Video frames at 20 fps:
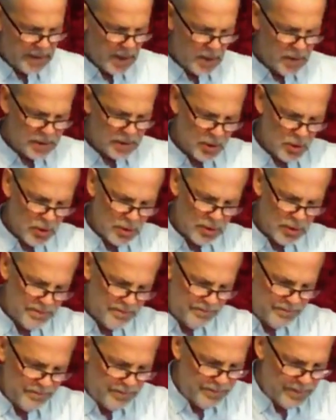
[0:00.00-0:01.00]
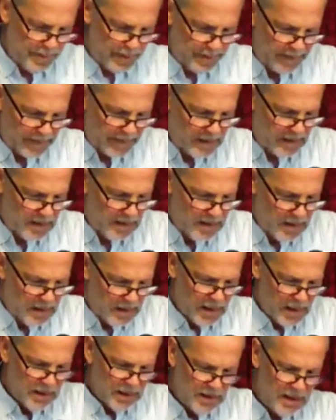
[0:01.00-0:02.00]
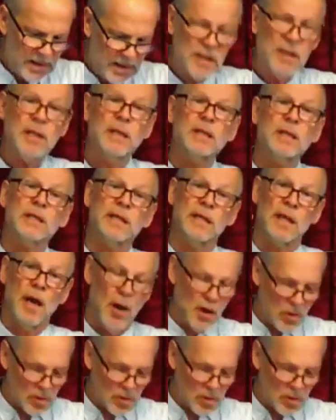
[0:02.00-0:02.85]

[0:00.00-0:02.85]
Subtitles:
on, "This is the only